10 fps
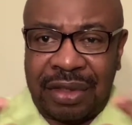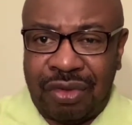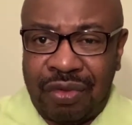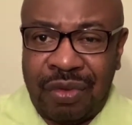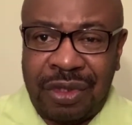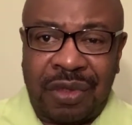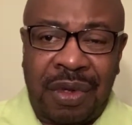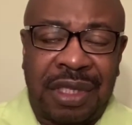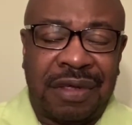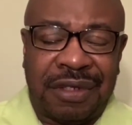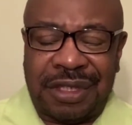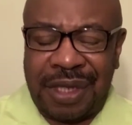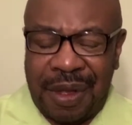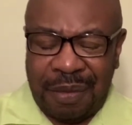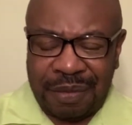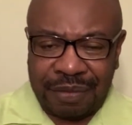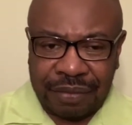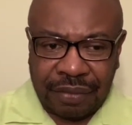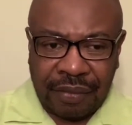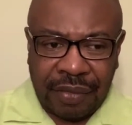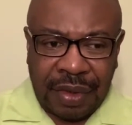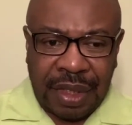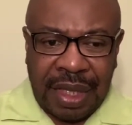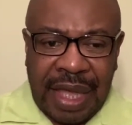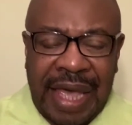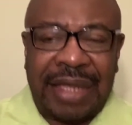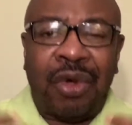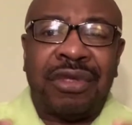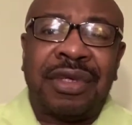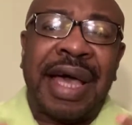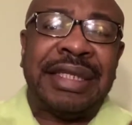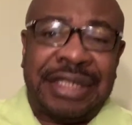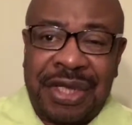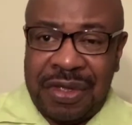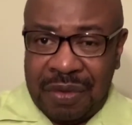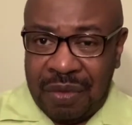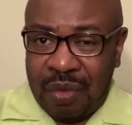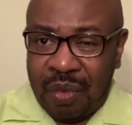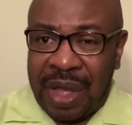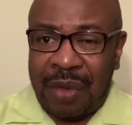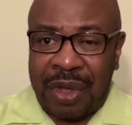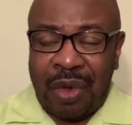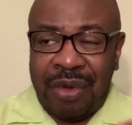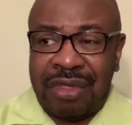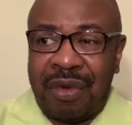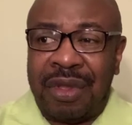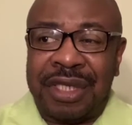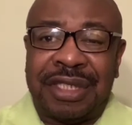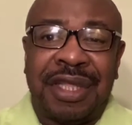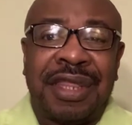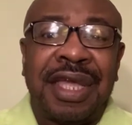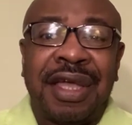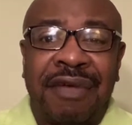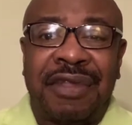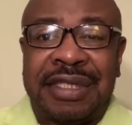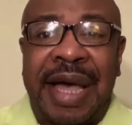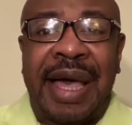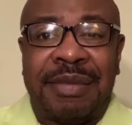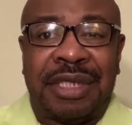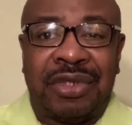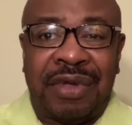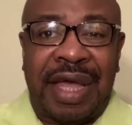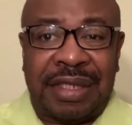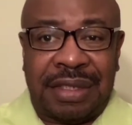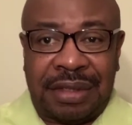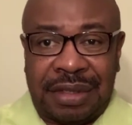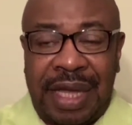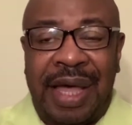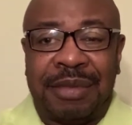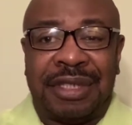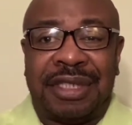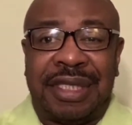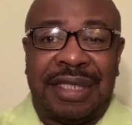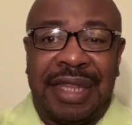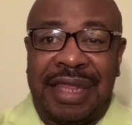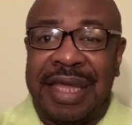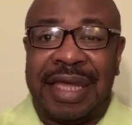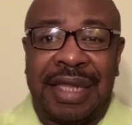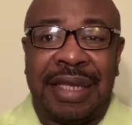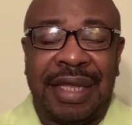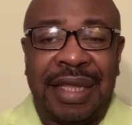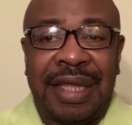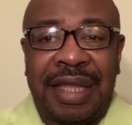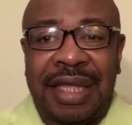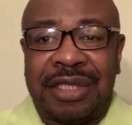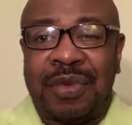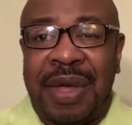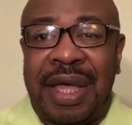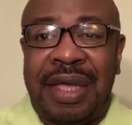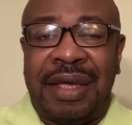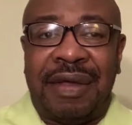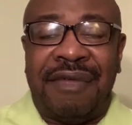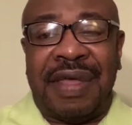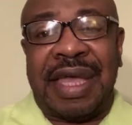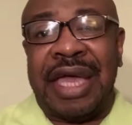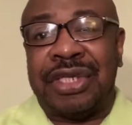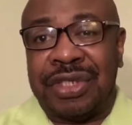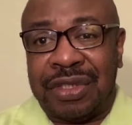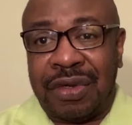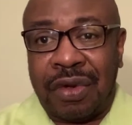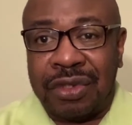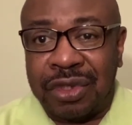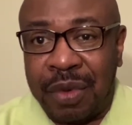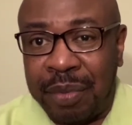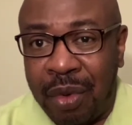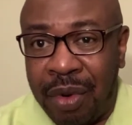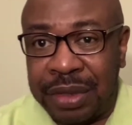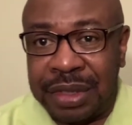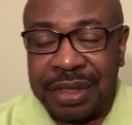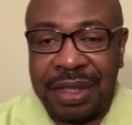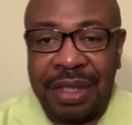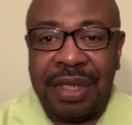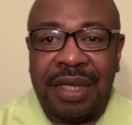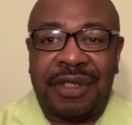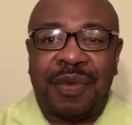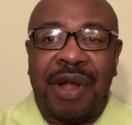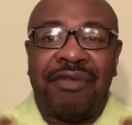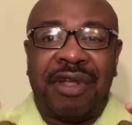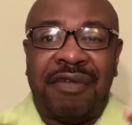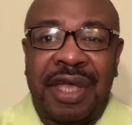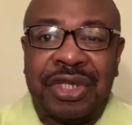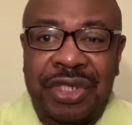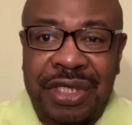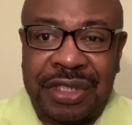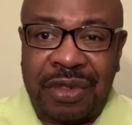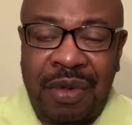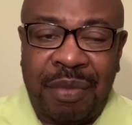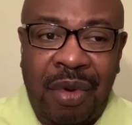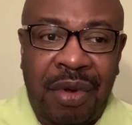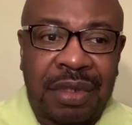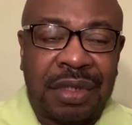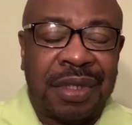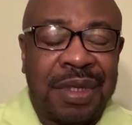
through the 23rd Psalm. And also, I dare you while we're going through all this to think of the times that you had time to sit and think. And that's why vacations are, are so important. That's why recreation is so important.